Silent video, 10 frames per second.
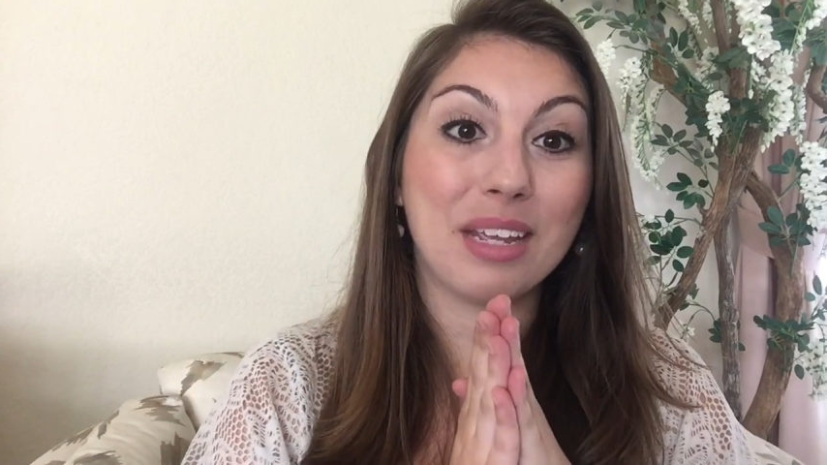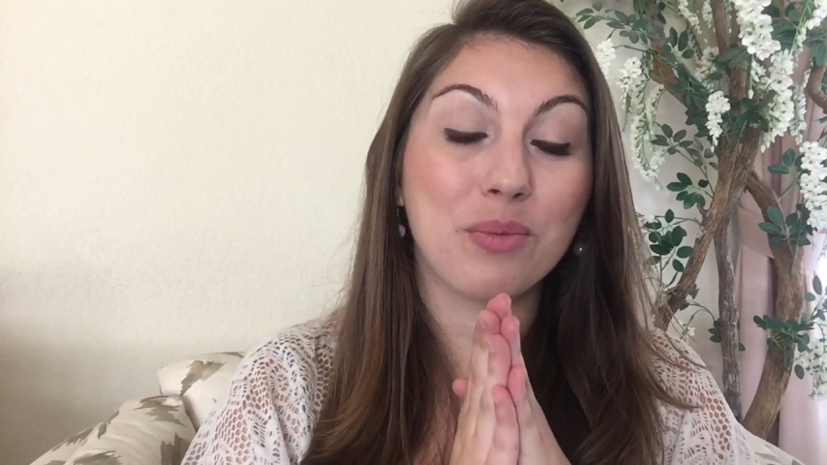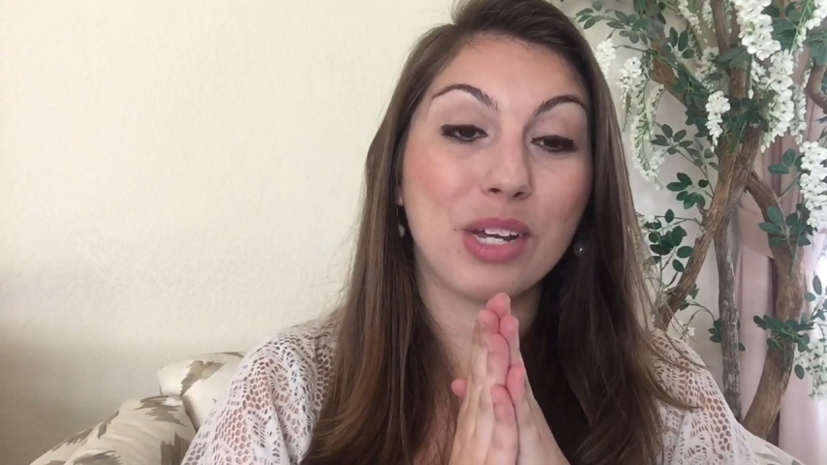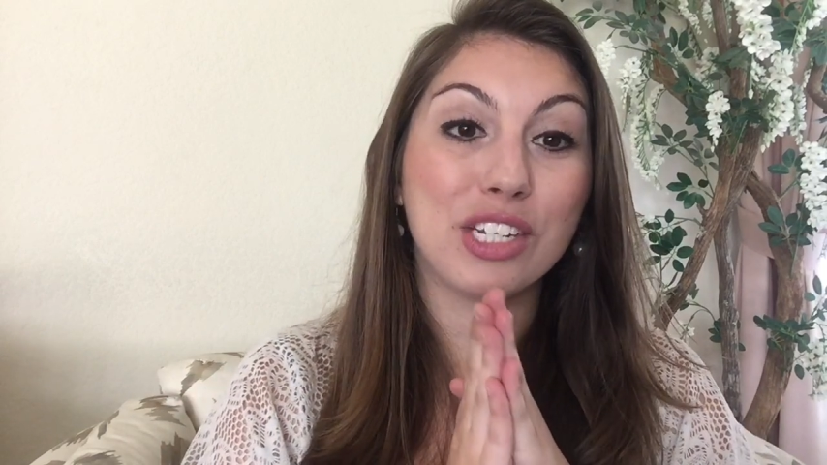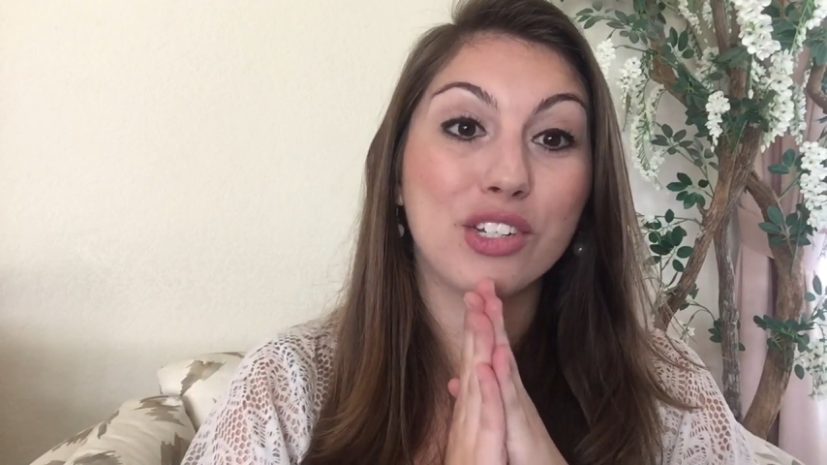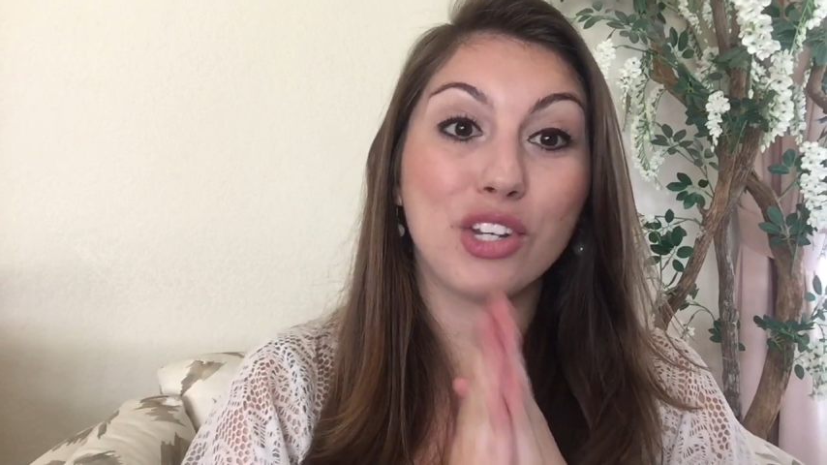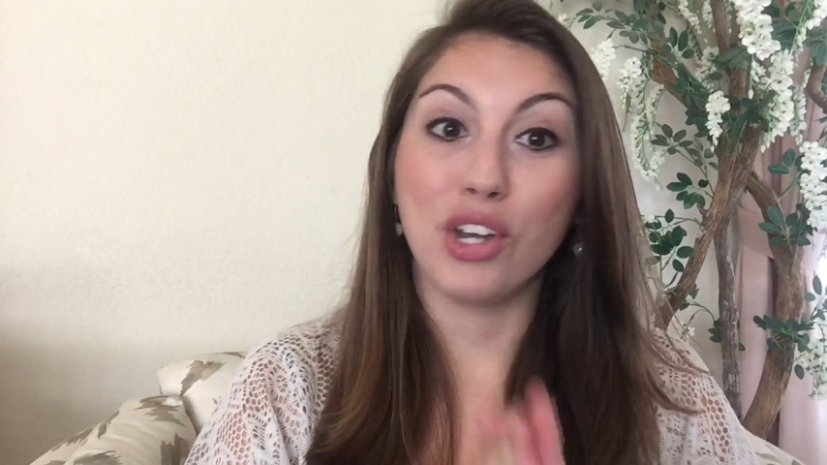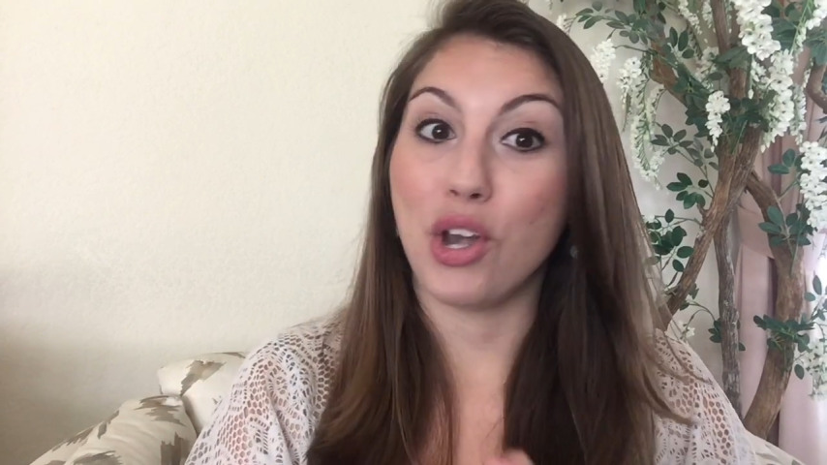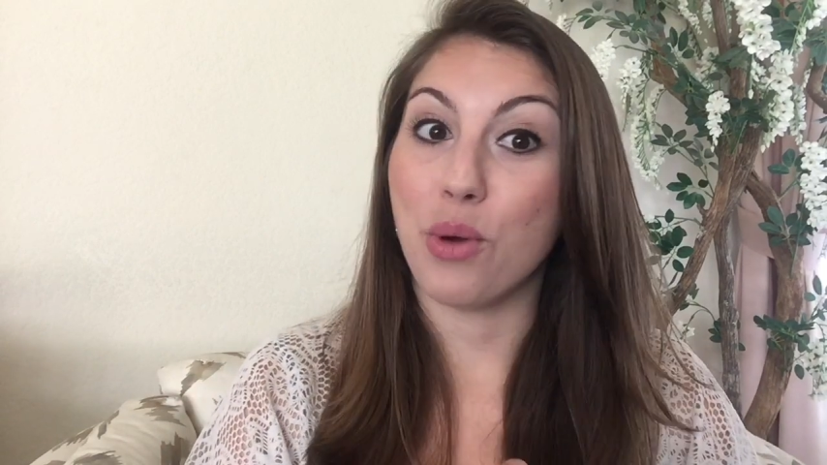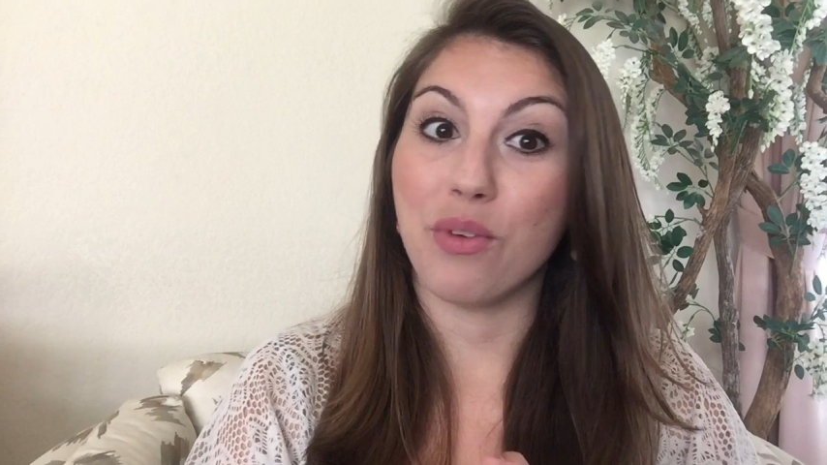language
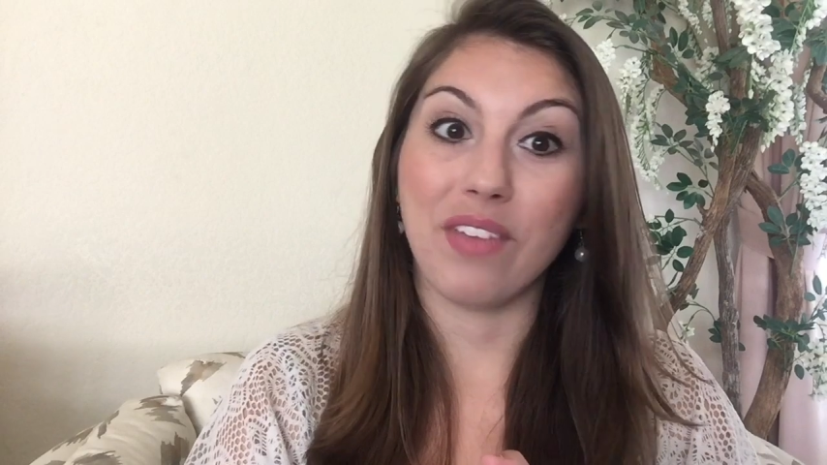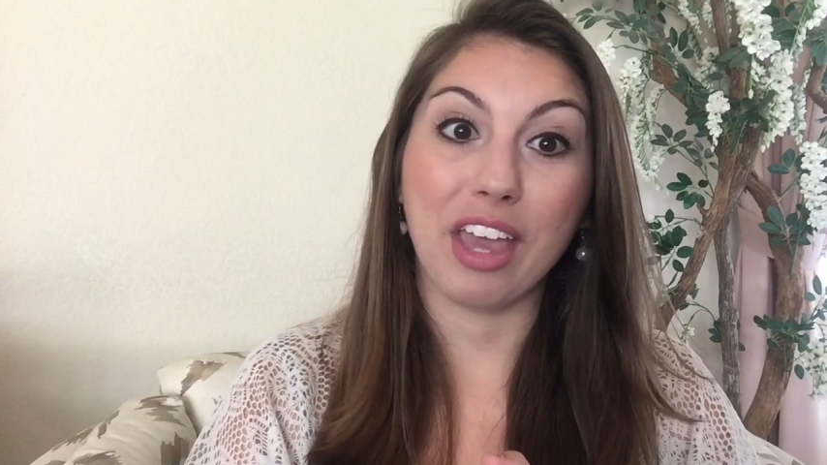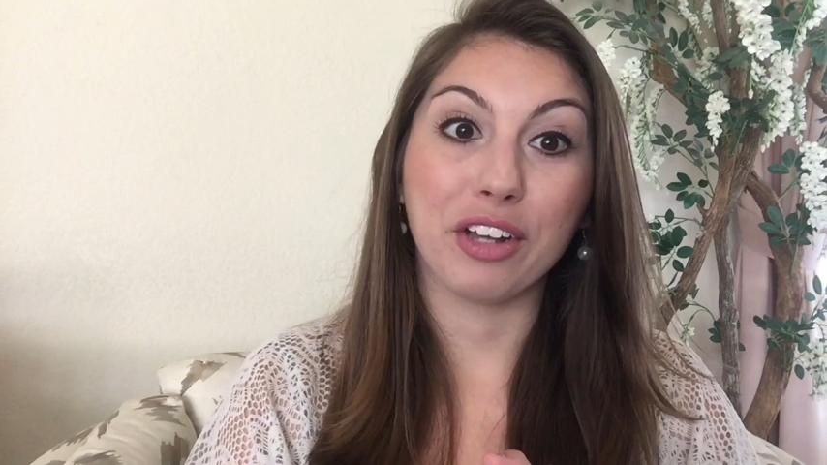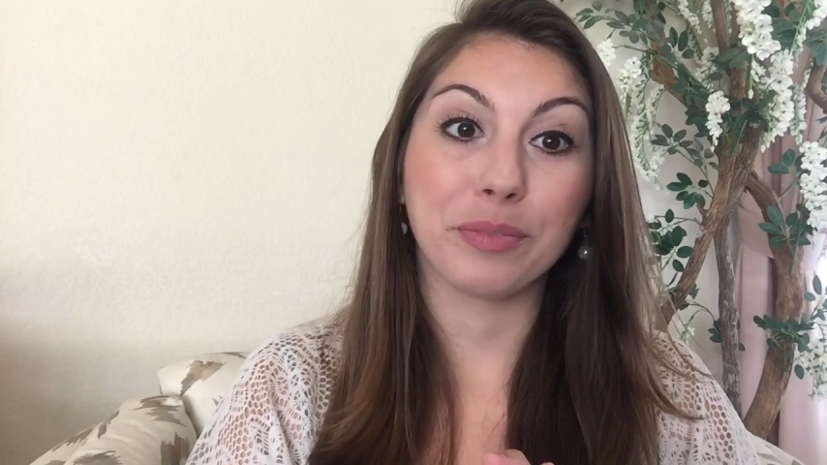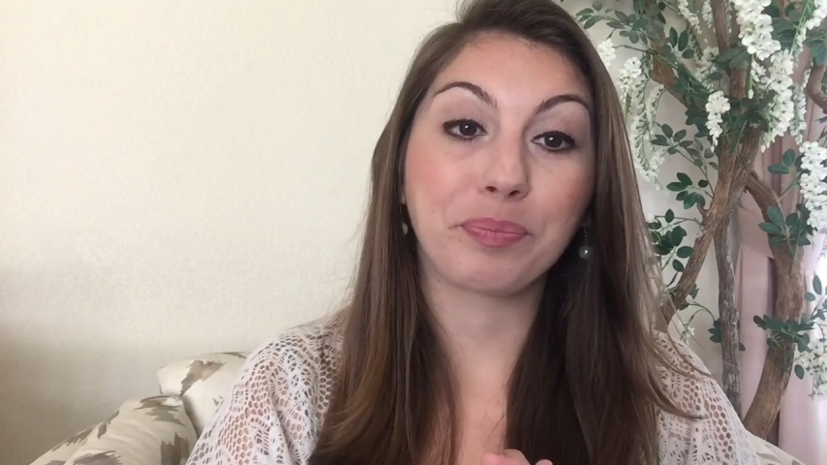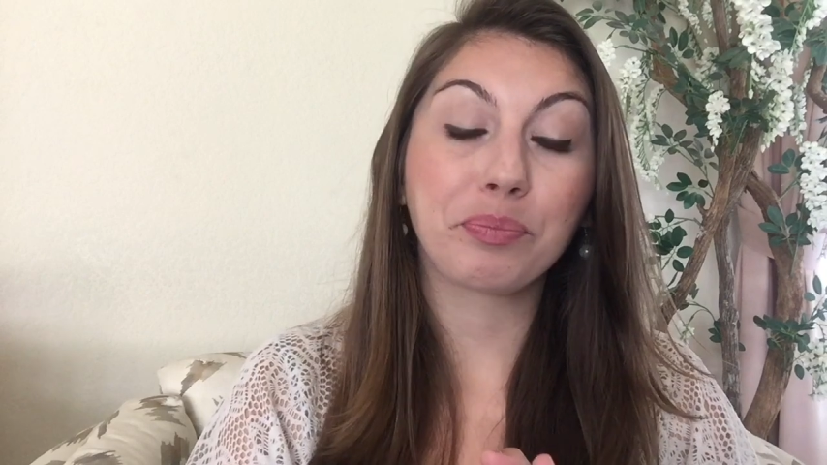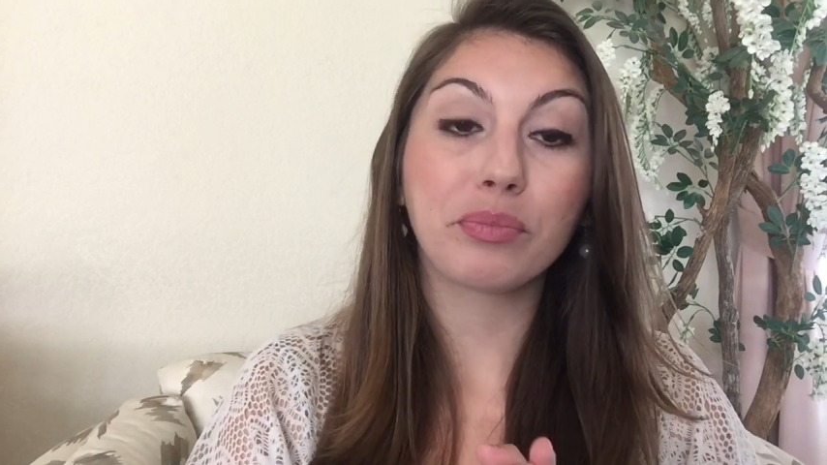to no avail.